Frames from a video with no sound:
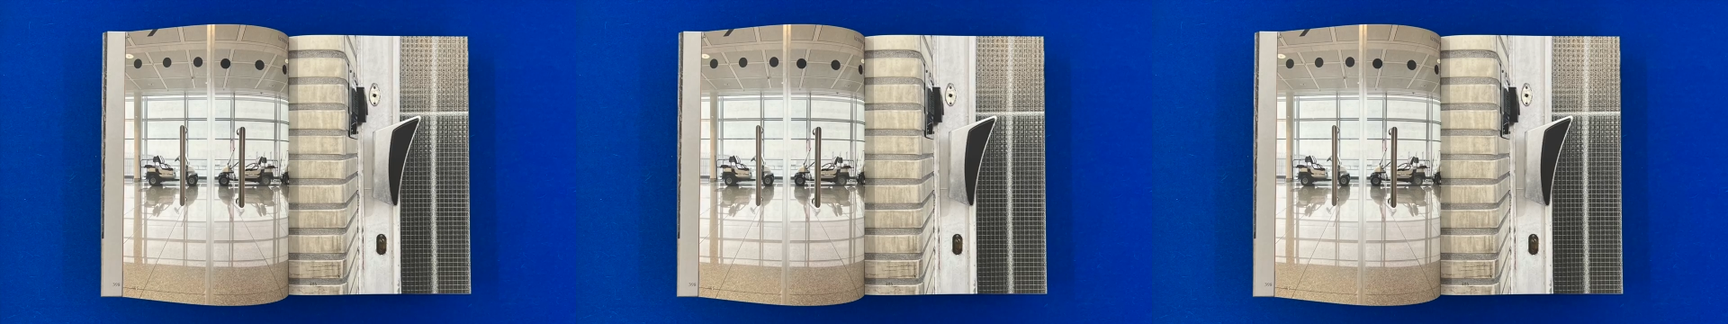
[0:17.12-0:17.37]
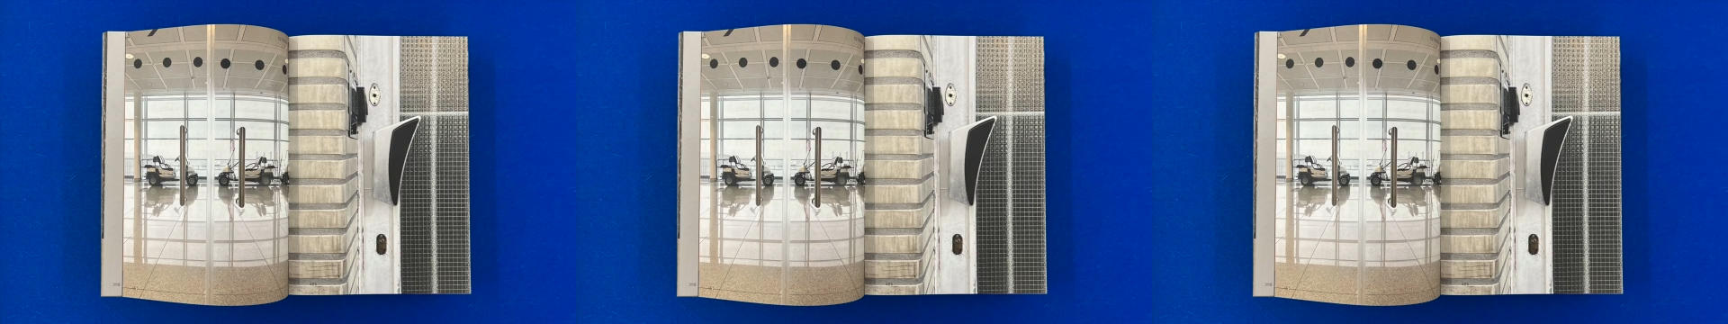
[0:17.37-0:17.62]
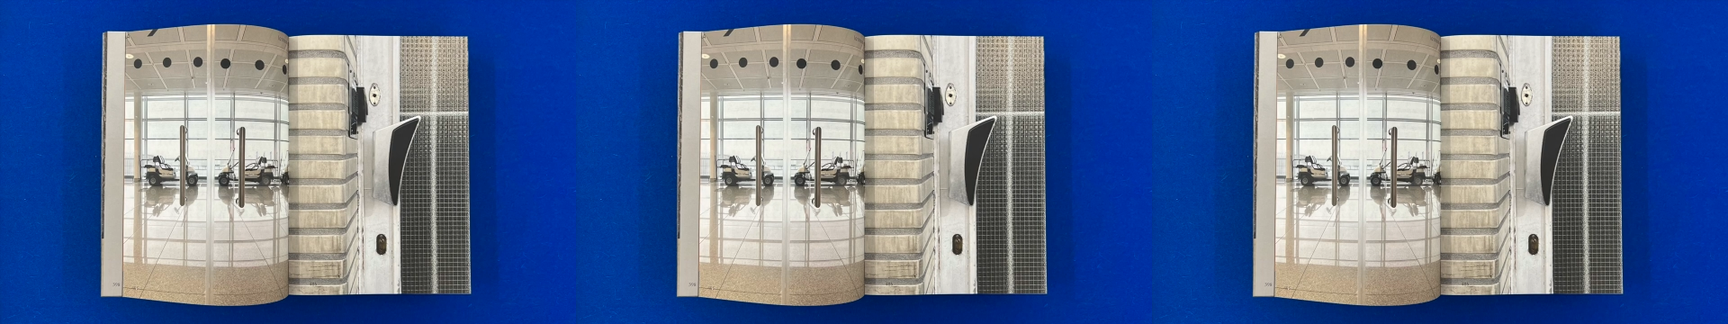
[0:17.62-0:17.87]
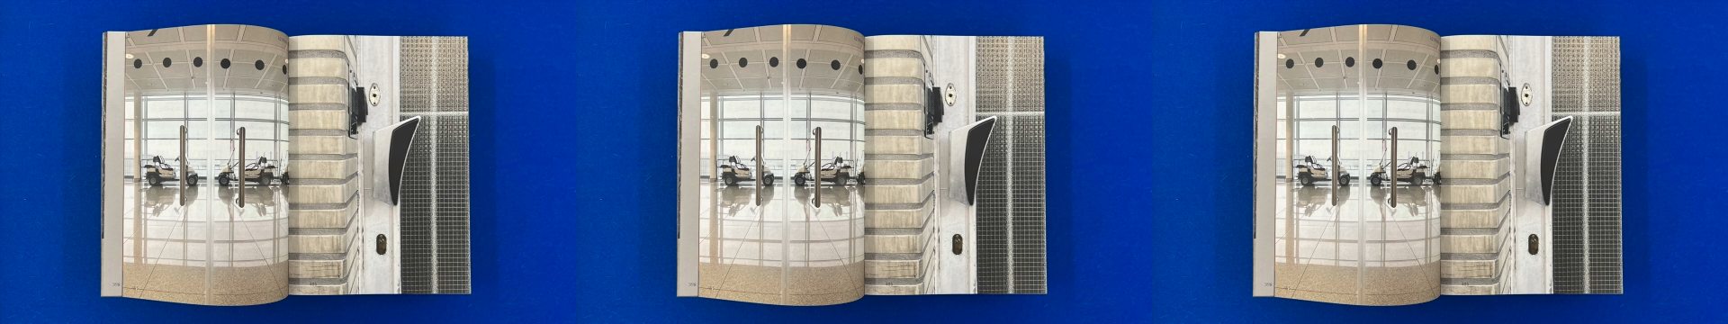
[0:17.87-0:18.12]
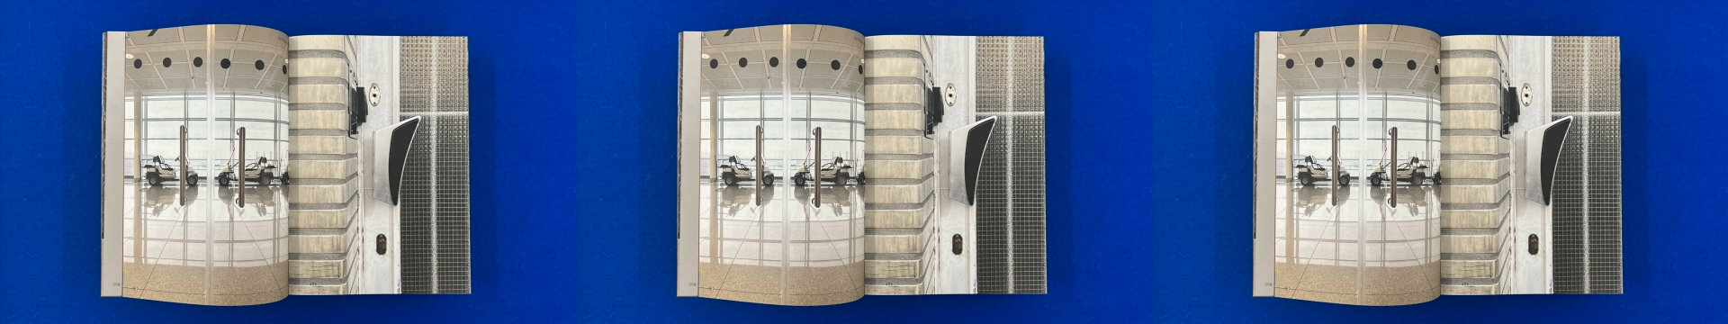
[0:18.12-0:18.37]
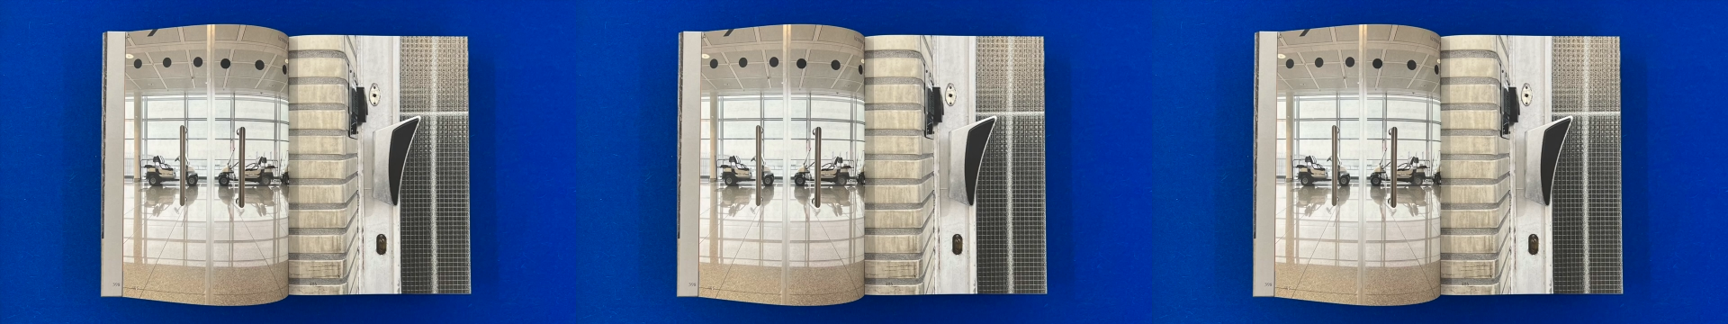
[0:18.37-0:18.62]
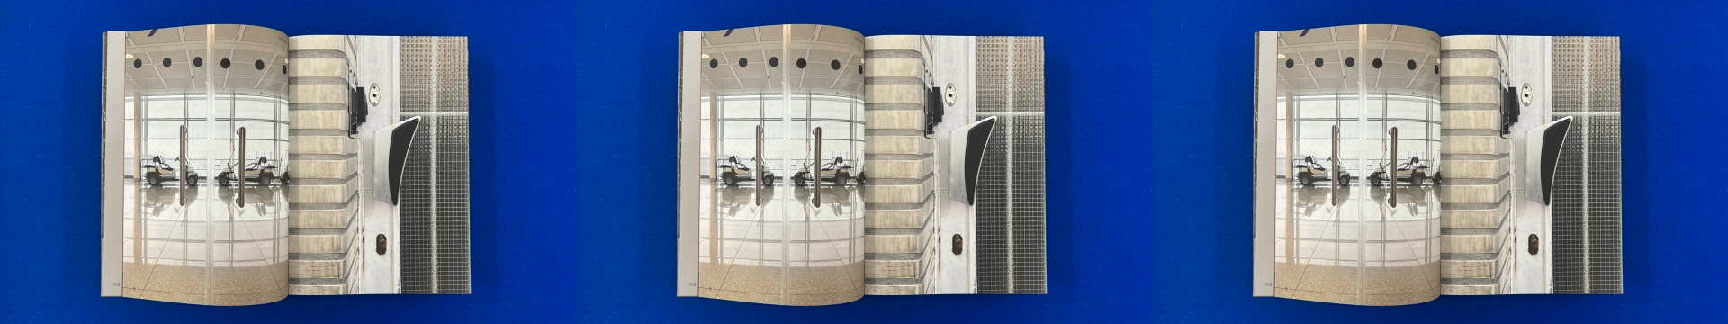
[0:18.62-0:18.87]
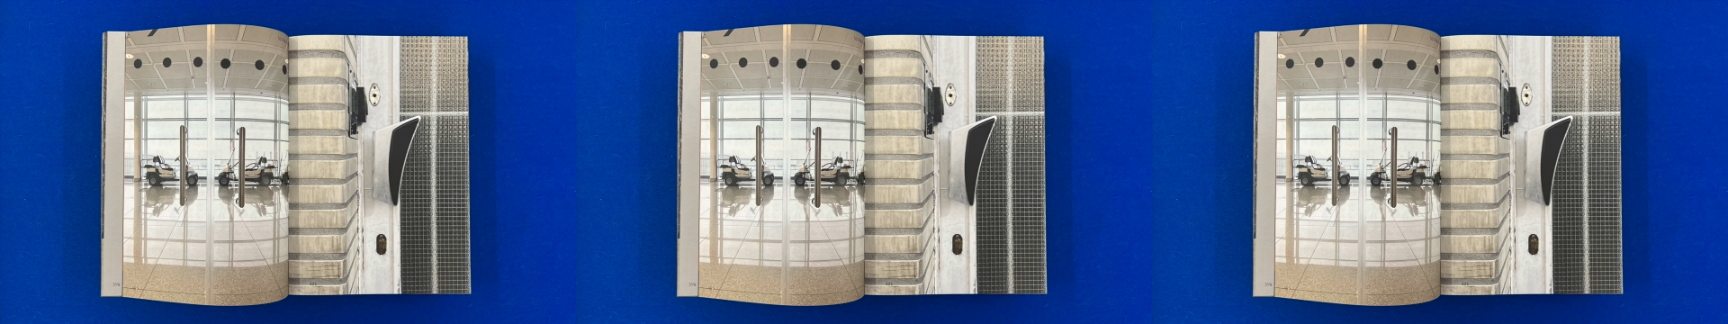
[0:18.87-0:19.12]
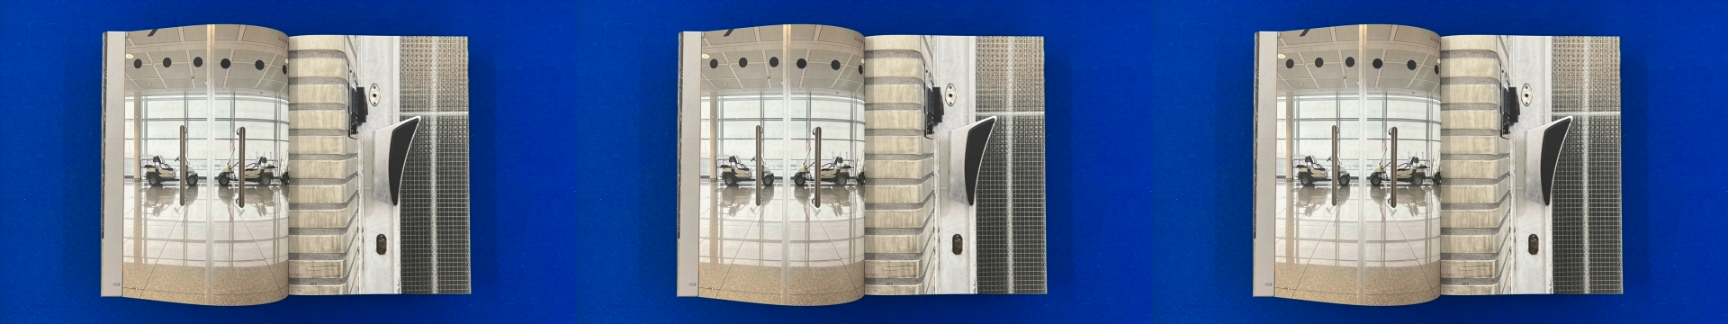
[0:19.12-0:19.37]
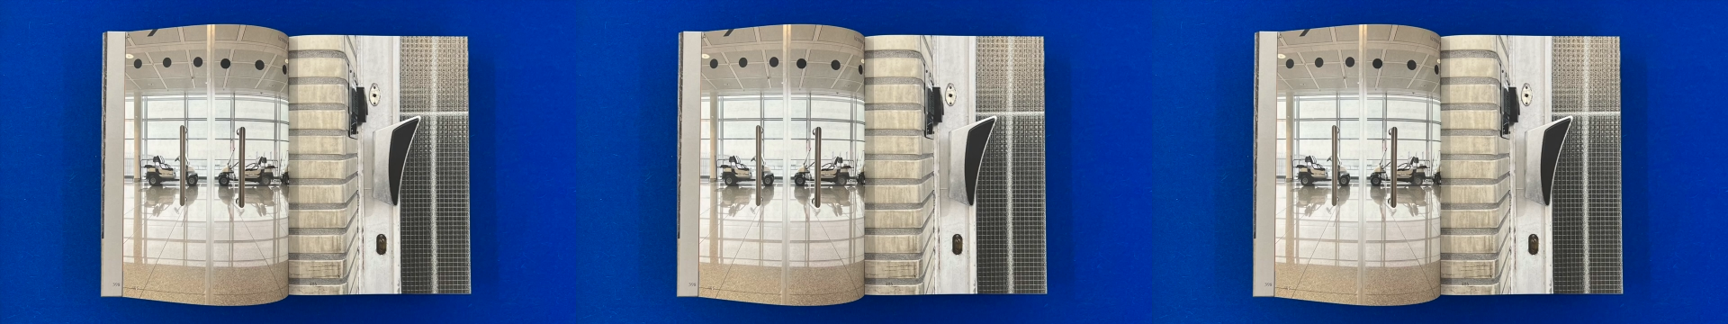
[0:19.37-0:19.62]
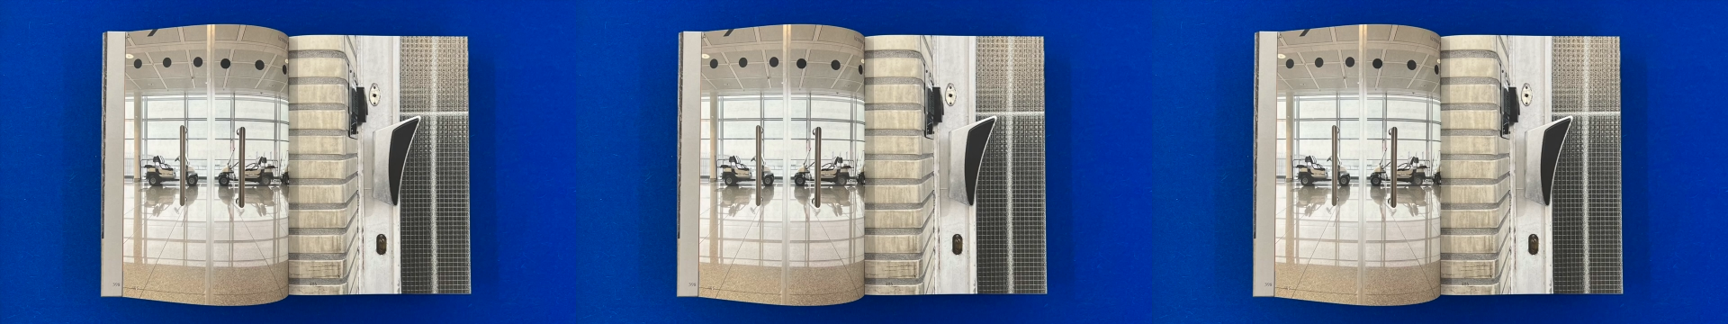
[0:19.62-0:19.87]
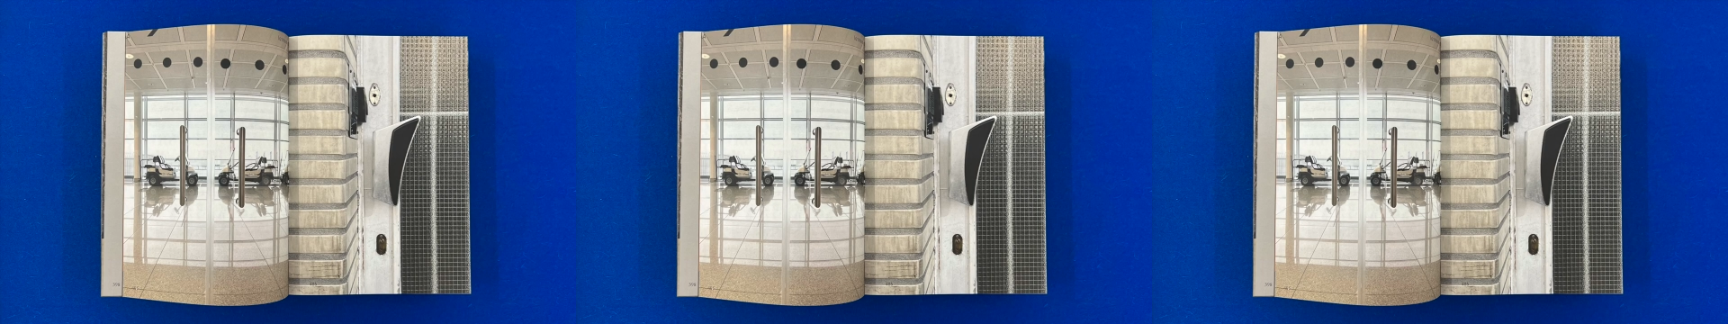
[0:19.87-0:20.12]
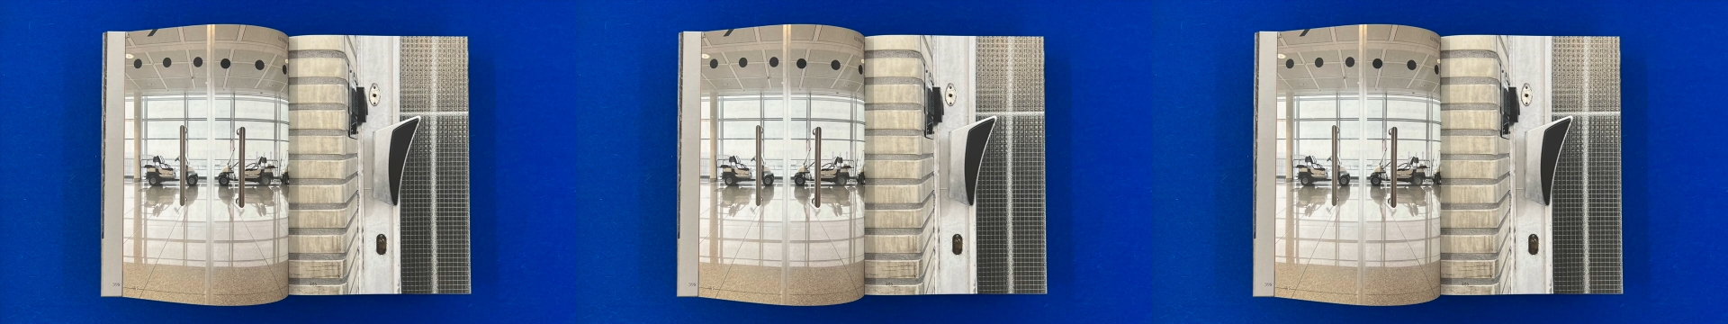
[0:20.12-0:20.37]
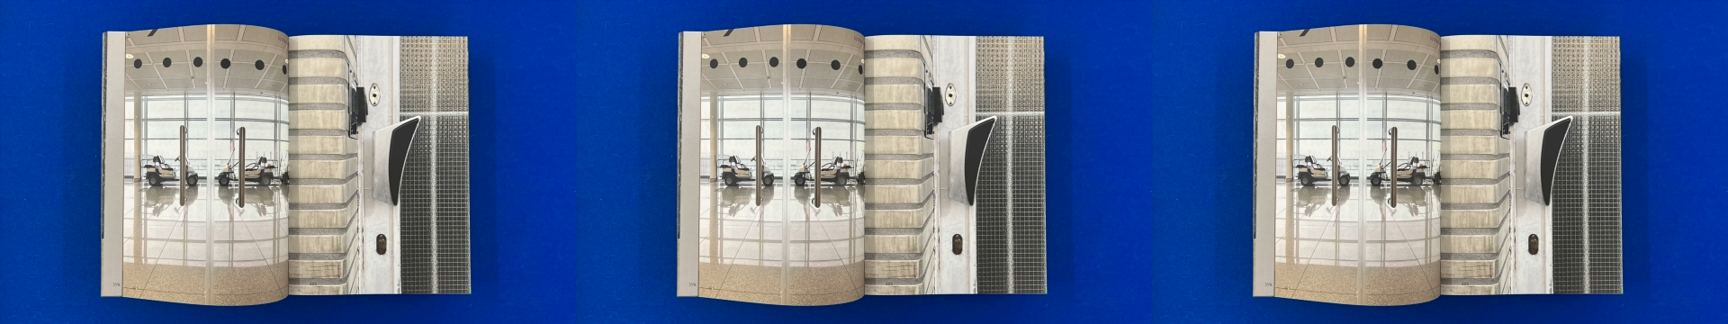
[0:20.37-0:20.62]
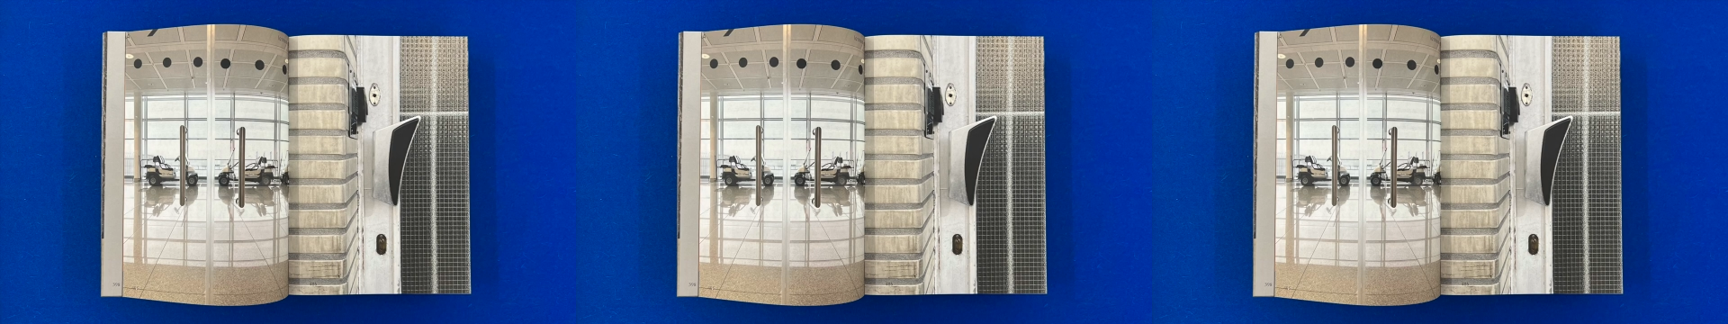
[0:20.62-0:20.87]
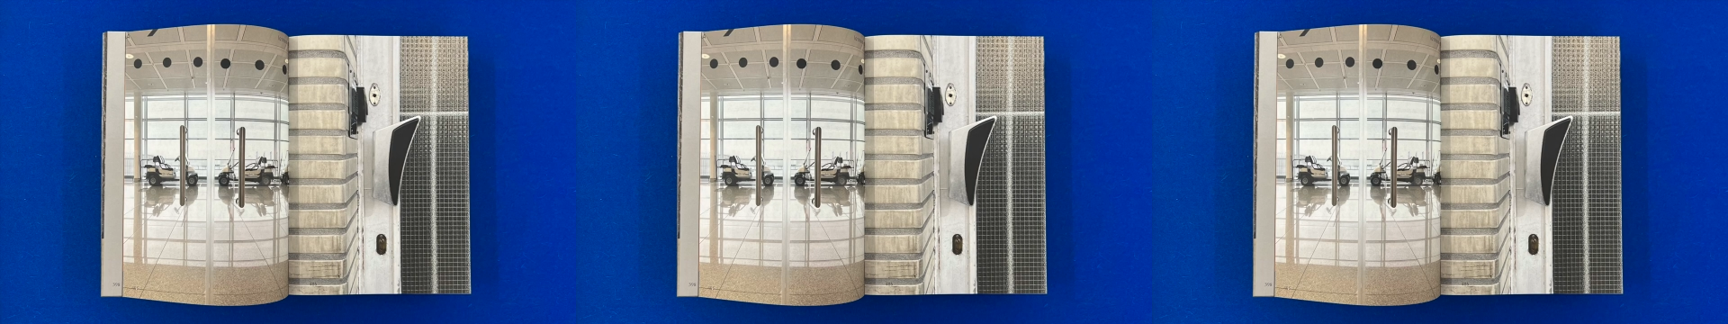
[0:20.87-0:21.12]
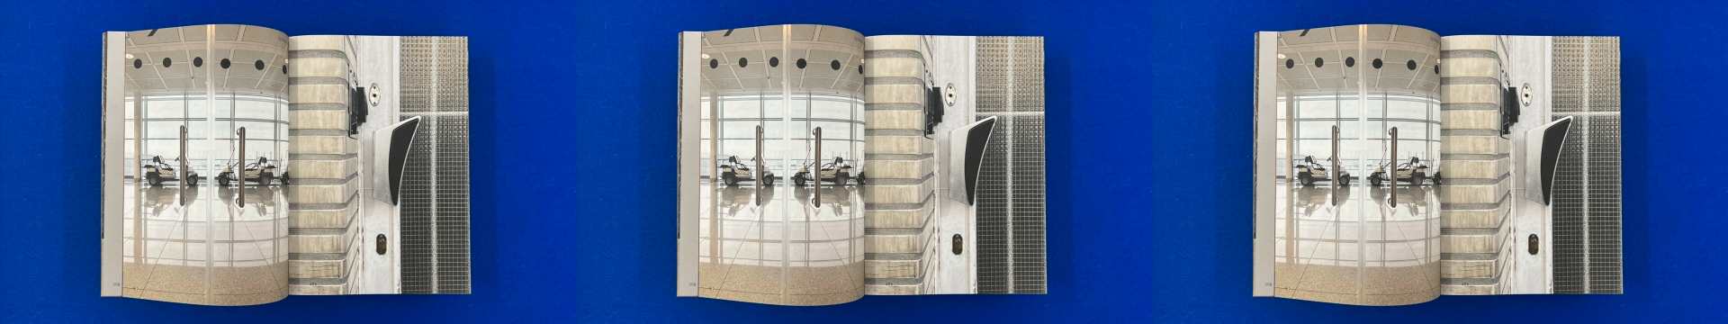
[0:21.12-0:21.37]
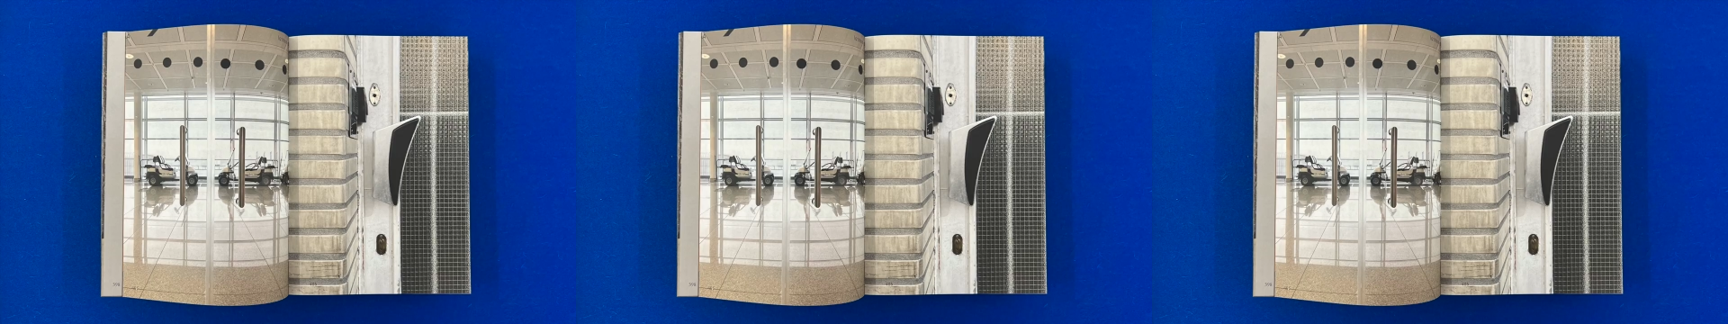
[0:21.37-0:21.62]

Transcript: Nobody's mouth can be seen.